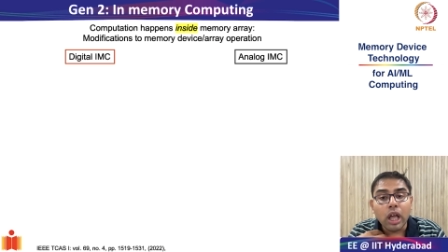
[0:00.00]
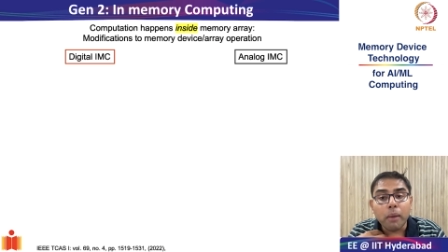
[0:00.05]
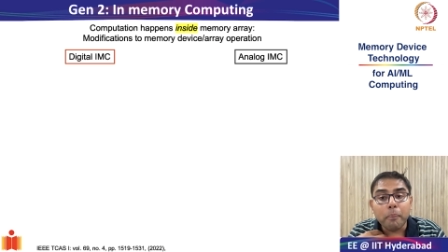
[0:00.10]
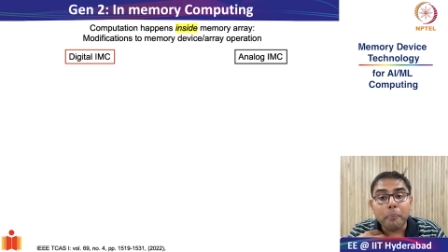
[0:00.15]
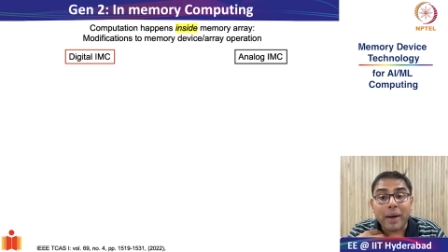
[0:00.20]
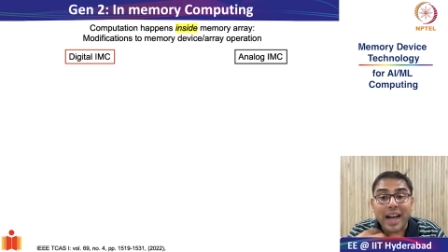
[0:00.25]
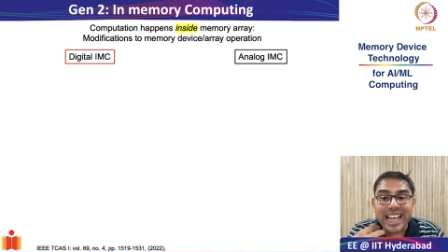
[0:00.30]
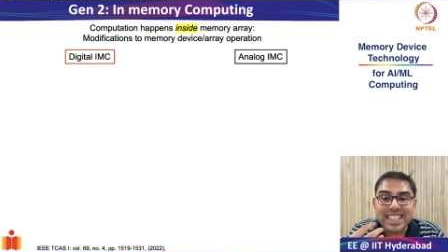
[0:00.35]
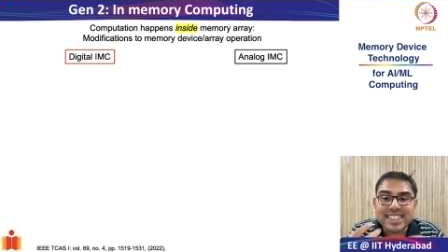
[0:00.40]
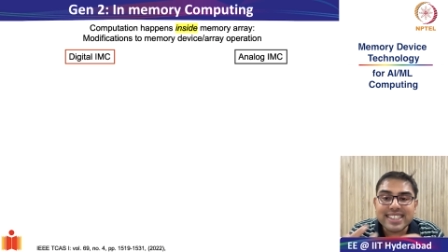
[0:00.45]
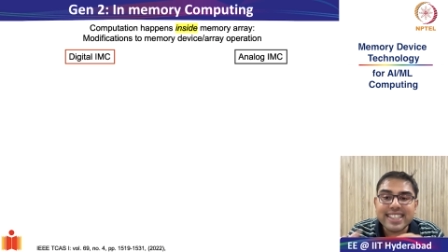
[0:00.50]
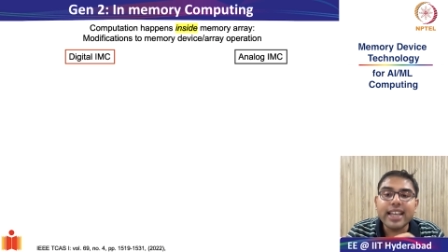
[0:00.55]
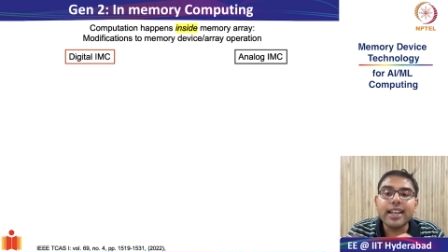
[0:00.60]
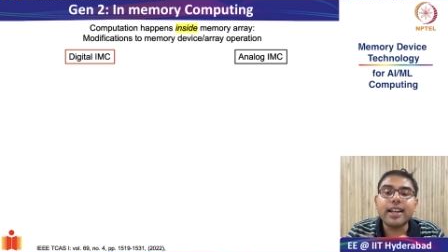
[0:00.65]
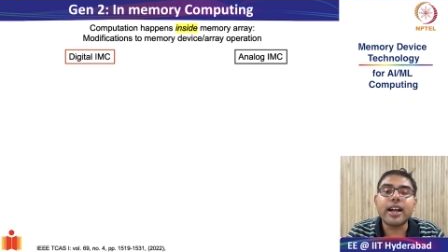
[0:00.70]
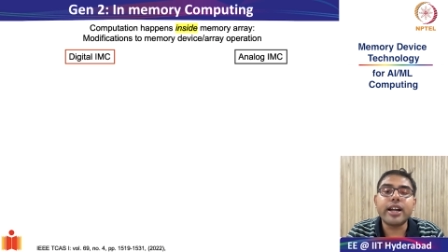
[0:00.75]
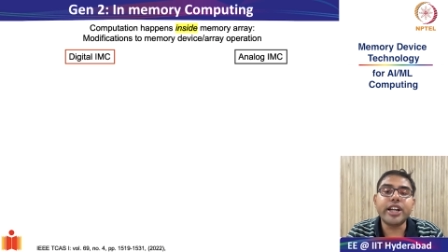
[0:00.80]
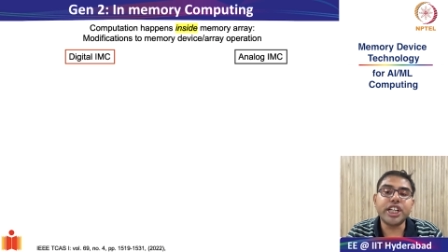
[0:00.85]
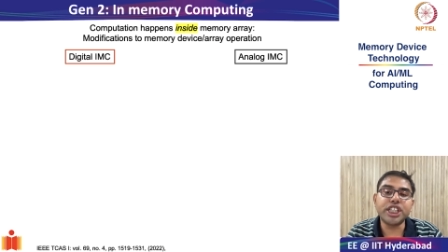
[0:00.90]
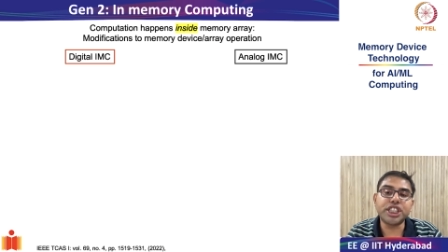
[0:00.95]
biasing
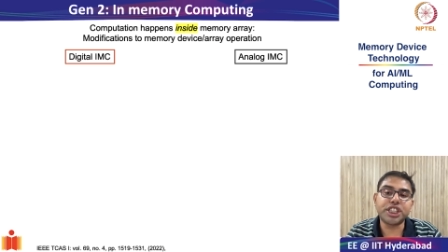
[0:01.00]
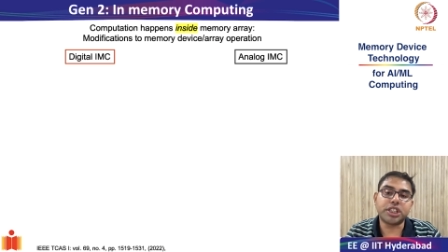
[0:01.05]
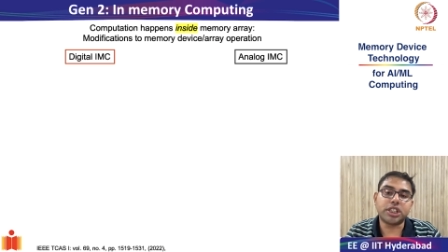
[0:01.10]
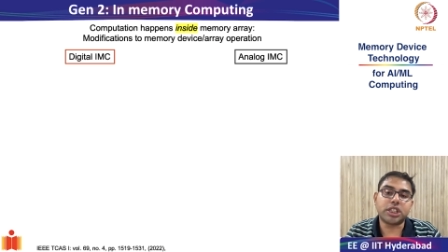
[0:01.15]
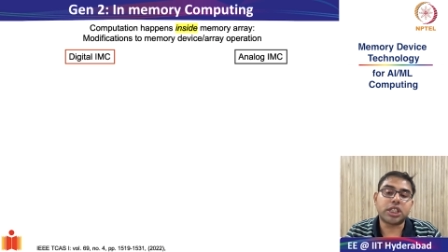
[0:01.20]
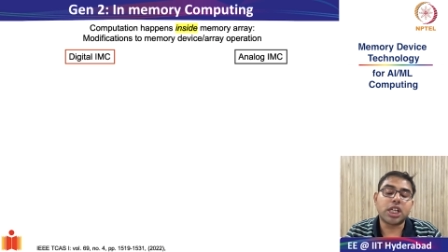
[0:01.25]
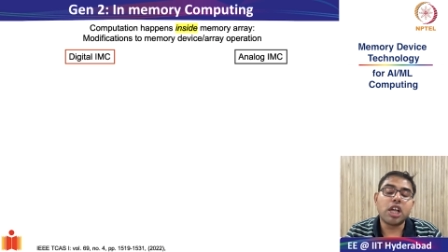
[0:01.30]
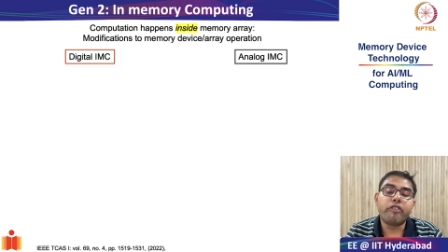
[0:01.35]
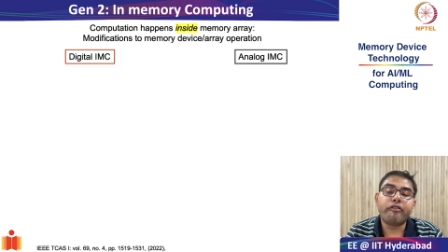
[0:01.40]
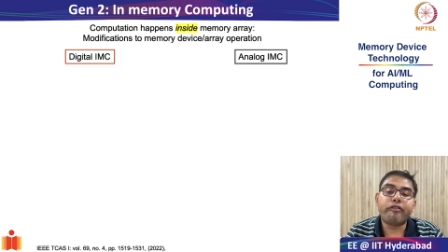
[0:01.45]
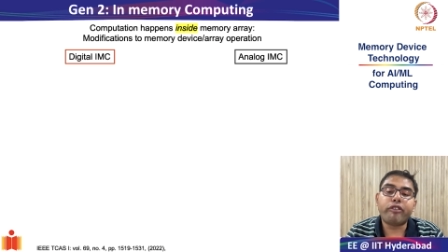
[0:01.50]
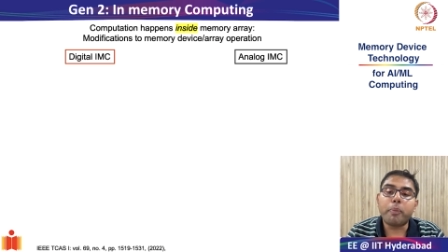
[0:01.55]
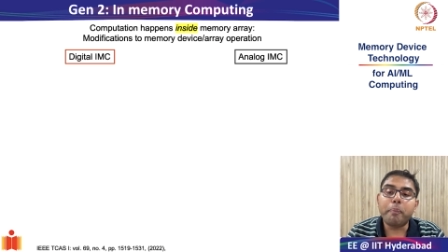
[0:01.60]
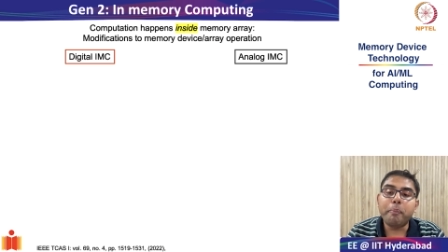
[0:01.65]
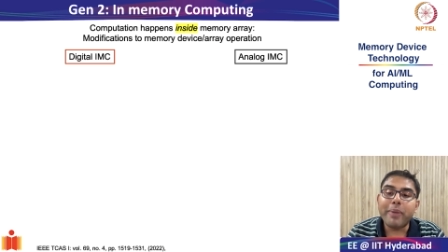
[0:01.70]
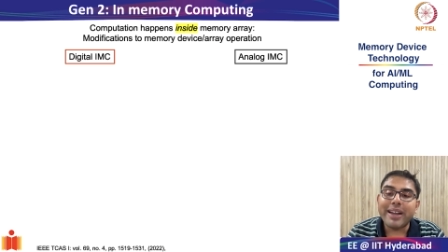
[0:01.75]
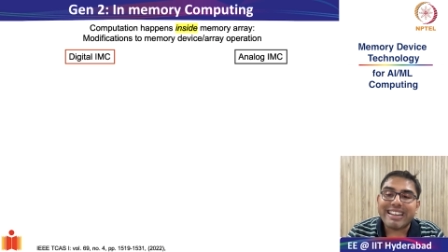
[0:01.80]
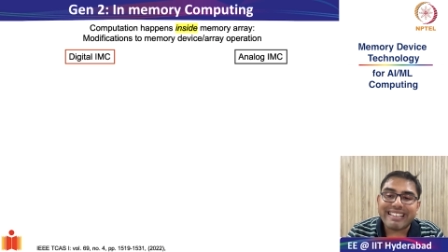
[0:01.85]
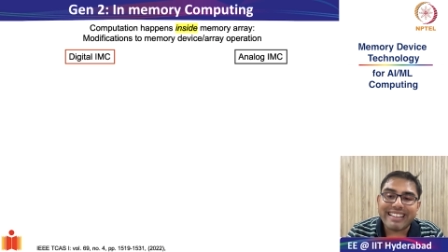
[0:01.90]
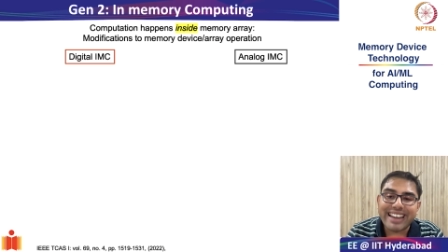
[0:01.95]
conditions for
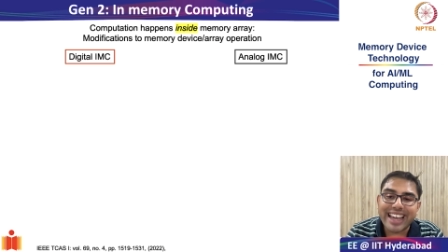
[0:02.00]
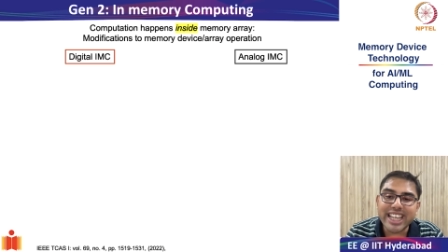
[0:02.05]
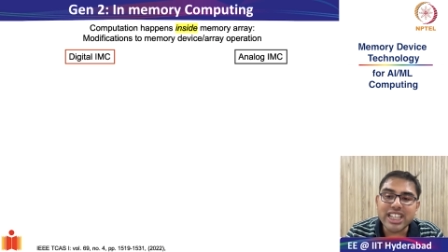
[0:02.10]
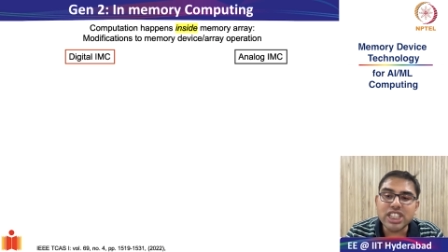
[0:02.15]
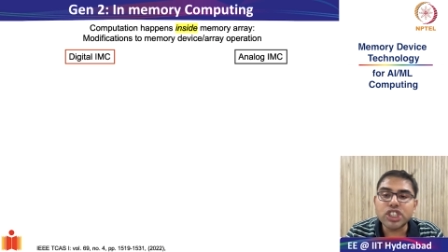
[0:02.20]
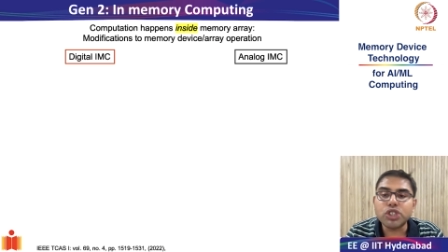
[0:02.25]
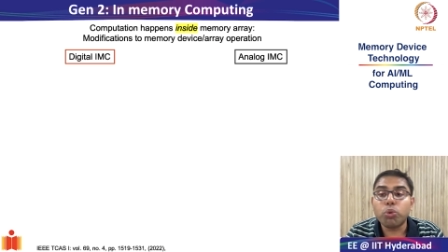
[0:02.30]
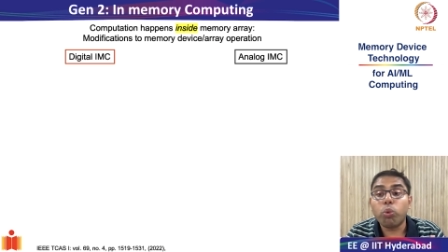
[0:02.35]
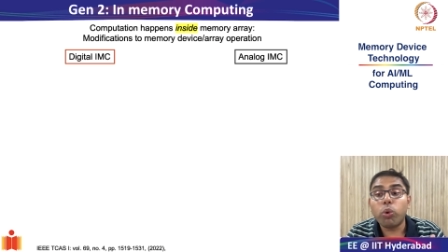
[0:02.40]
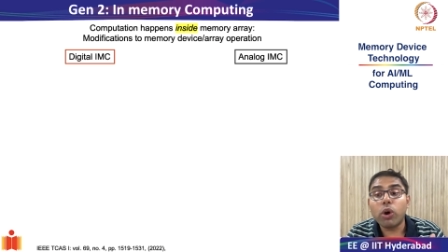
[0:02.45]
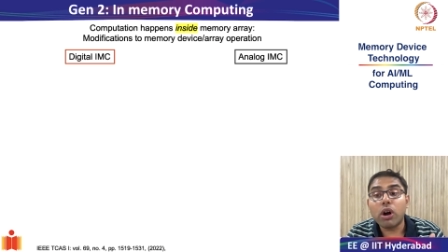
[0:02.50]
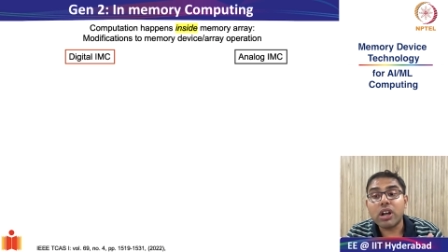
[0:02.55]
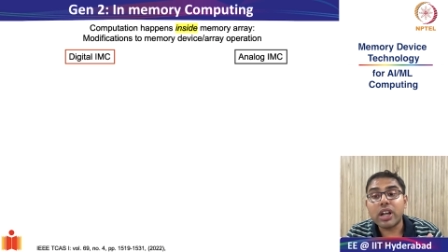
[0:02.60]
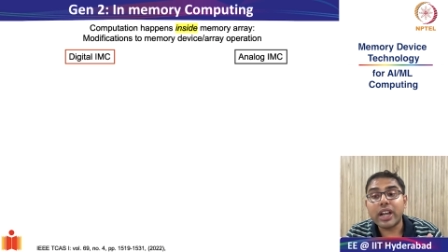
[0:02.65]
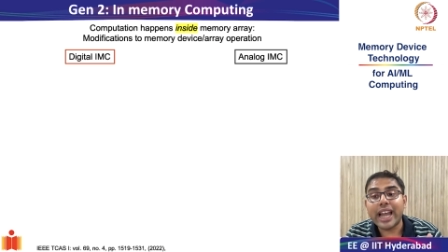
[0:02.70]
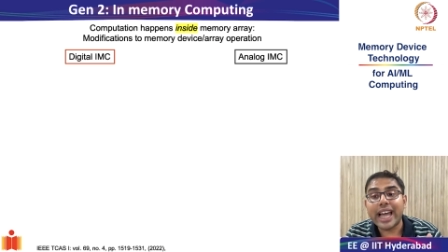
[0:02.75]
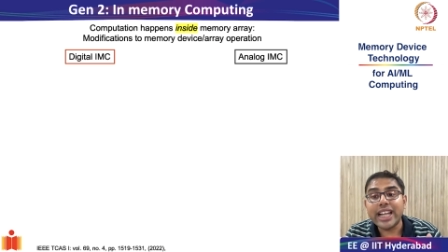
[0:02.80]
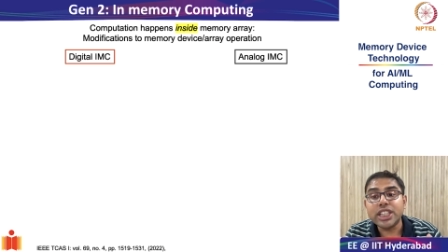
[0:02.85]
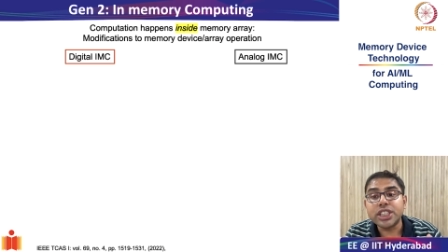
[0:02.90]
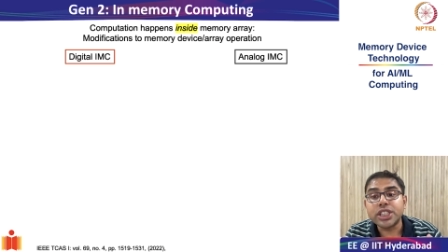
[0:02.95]
bit lines, word
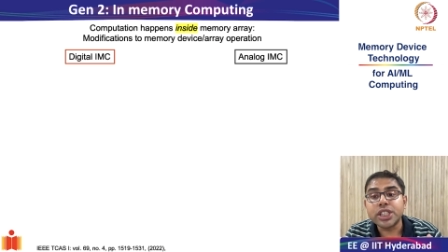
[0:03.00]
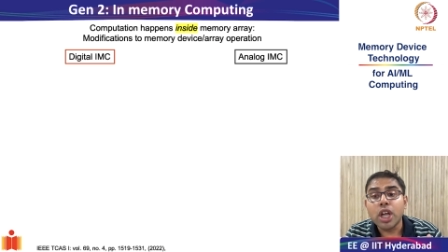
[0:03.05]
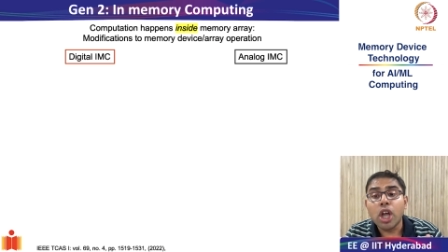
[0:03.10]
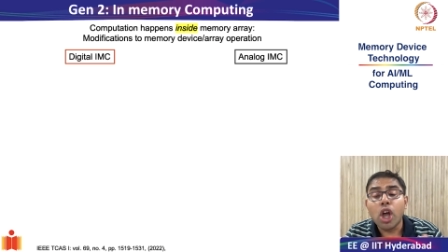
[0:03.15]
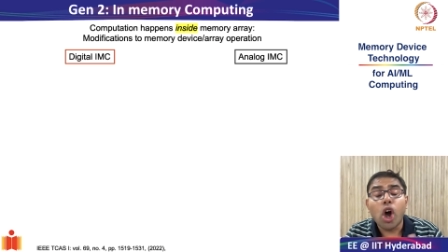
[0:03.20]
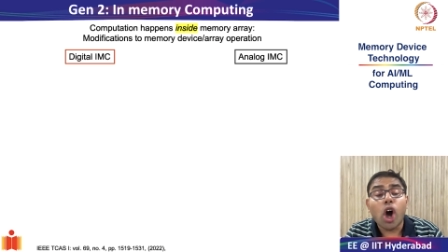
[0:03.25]
lines,